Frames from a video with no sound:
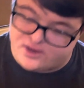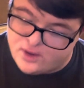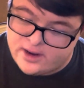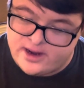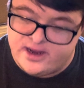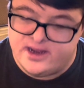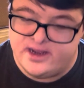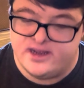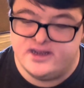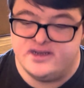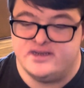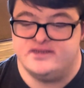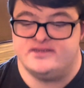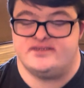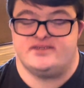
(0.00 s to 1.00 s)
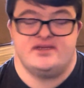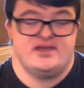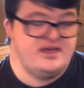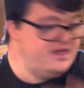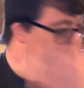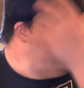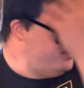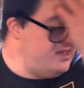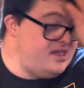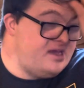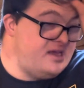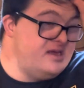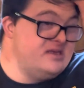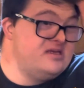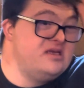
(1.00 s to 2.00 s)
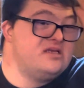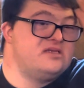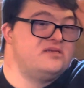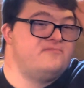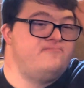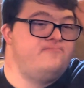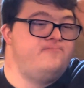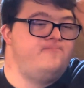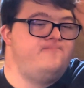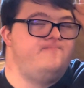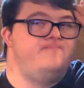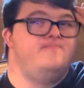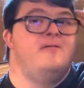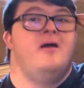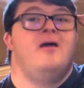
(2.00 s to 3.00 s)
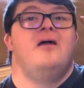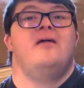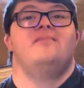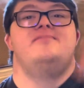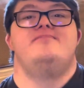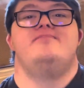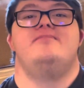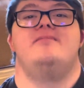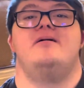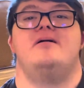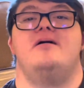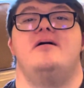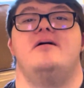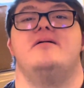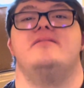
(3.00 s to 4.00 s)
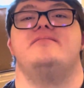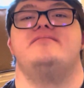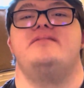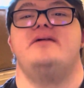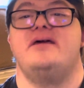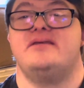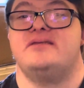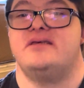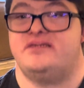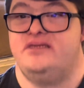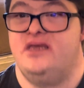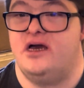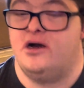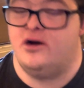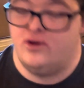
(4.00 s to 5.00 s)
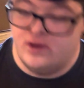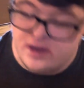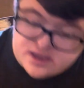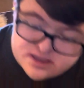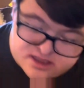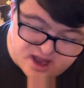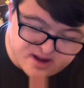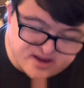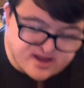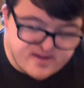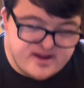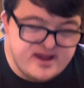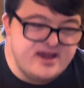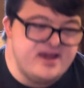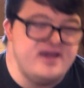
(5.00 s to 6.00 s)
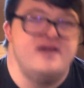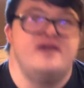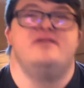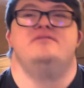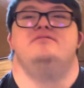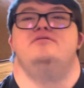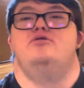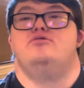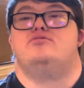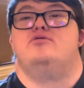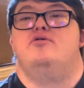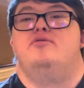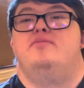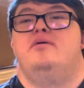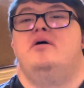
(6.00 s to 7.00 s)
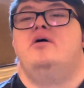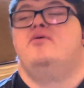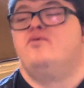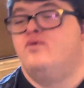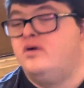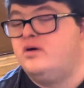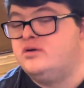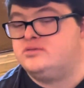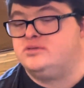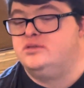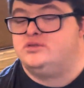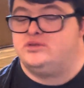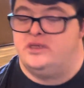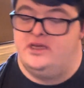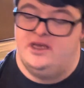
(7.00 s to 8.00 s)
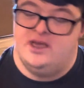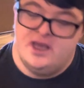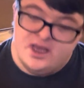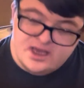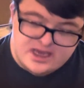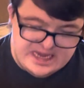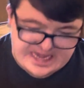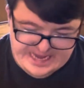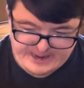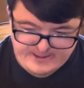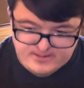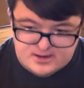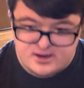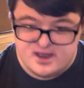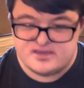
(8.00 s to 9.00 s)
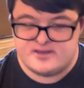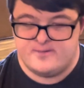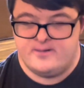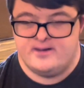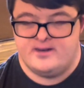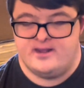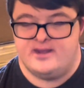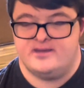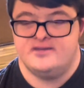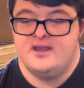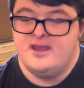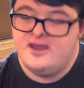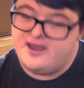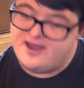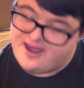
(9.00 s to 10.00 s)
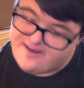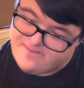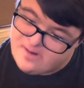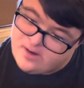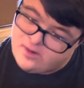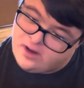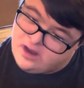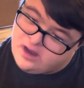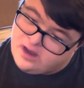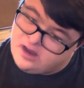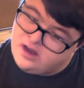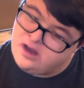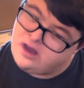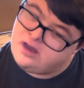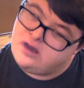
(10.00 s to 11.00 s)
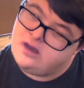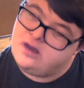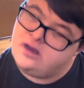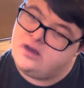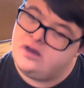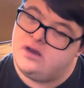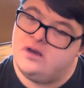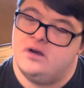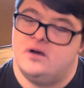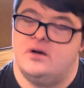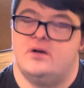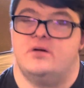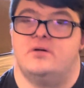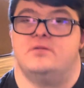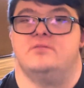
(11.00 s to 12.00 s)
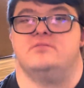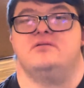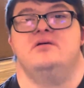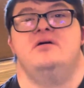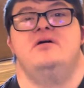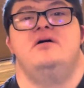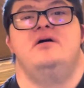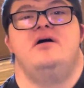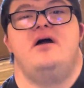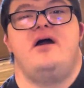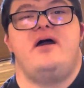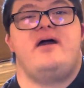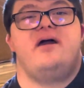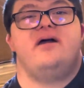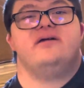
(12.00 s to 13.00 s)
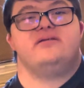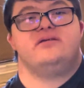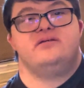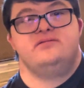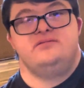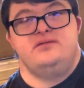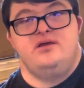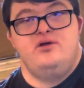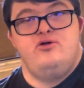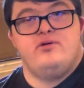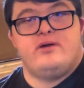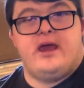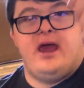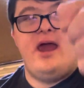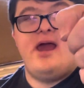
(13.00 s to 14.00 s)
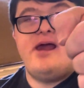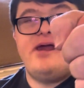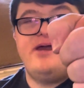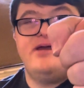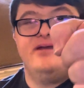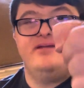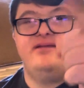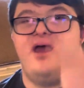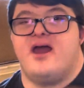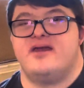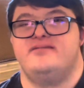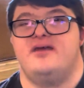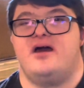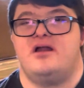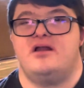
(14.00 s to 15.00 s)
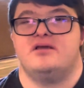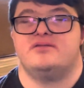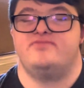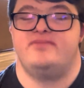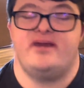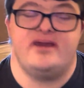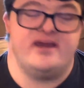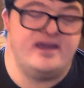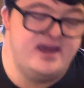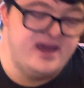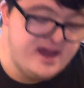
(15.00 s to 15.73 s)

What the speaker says: Quins. This is your WWE YouTube War Sushi. Half Elizabeth and half a world. And Liu Kang, acknowledge me